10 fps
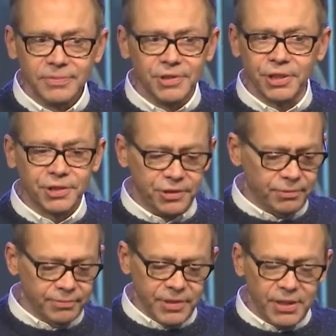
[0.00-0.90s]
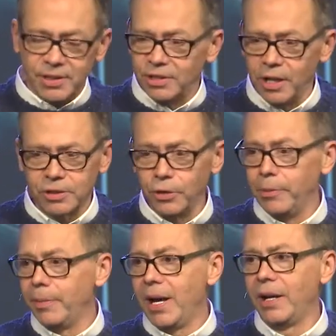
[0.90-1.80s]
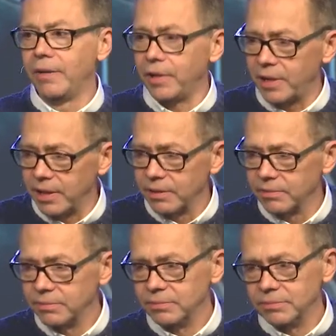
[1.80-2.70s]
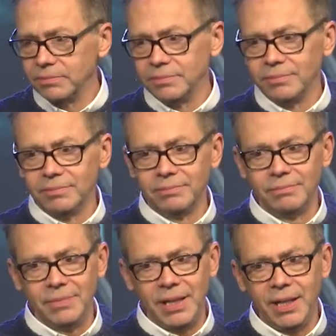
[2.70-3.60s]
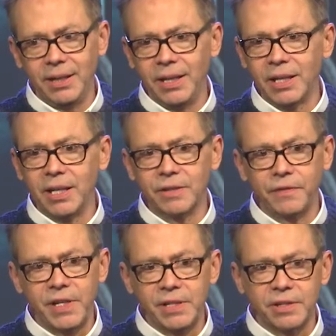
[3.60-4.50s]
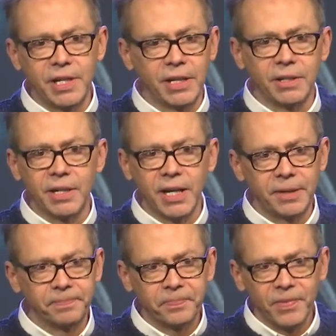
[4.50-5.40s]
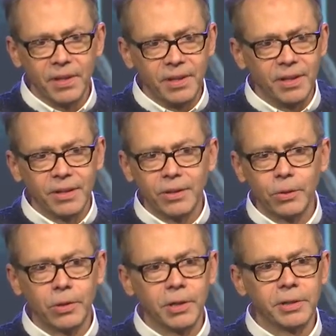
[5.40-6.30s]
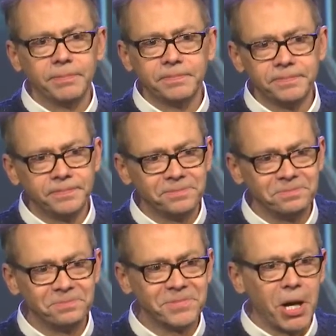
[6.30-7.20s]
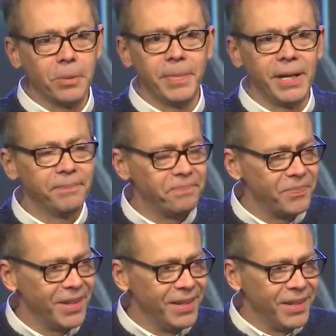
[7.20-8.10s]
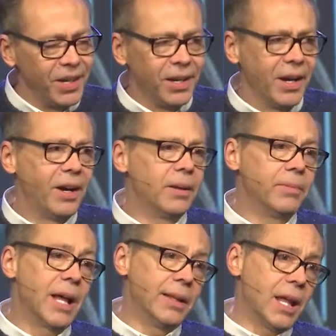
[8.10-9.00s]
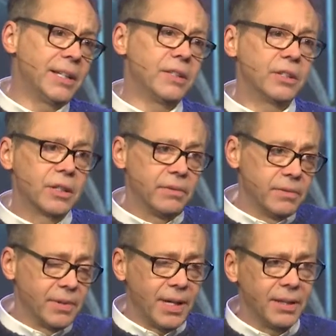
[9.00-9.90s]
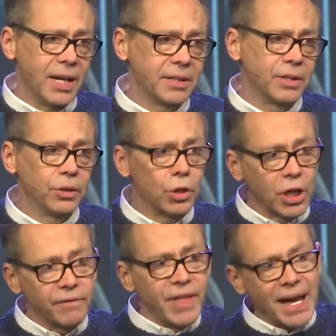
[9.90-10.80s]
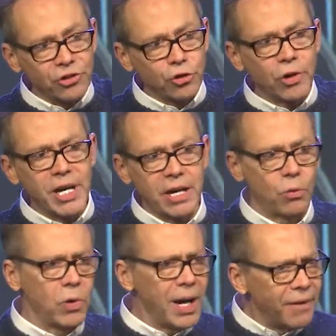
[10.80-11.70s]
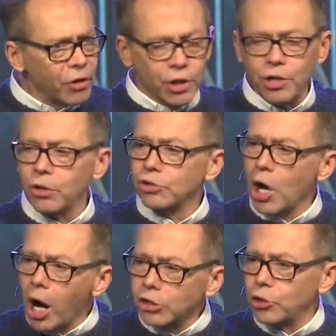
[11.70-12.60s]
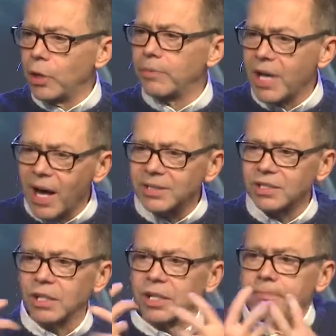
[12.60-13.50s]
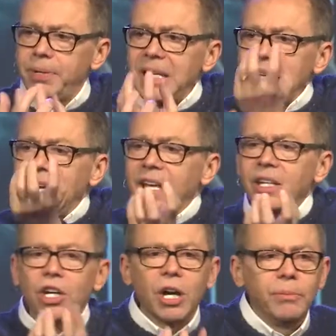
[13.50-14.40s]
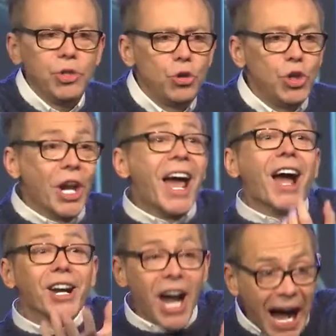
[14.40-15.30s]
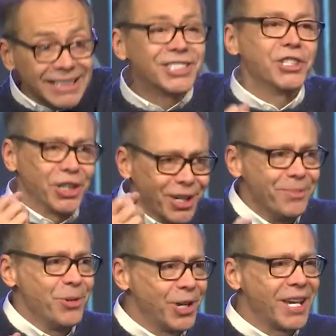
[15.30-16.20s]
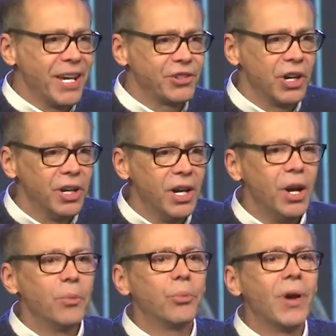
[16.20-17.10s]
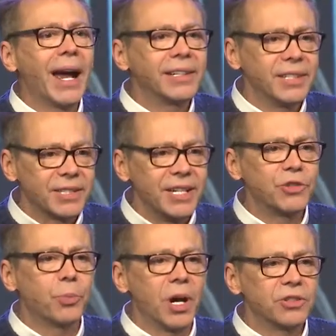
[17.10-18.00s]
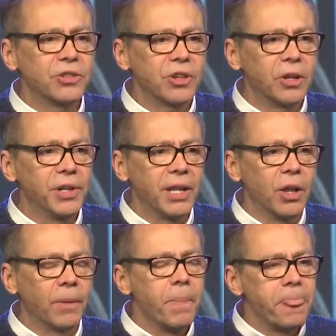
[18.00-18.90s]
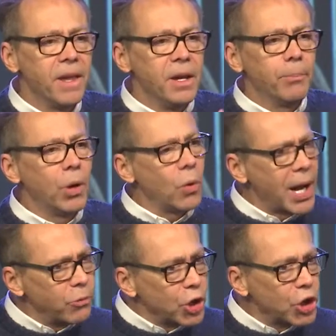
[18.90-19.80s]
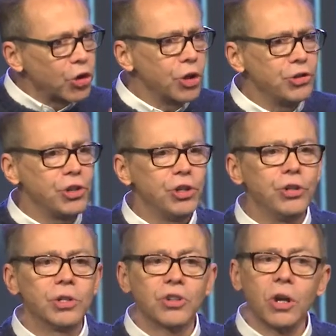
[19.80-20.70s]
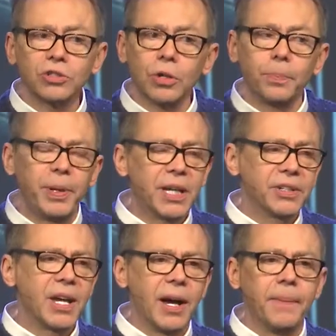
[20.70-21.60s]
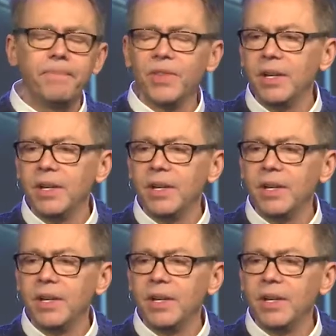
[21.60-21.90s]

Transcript: Just talk to him about everything. Man, that kid's feet stink today. Lord, help me. Uh, I like the I like the look of that tree, or whatever. You know, talk to him constantly. Be in communion, constant communication. Practice his presence all day long. But what I would encourage you to do is also pick a time.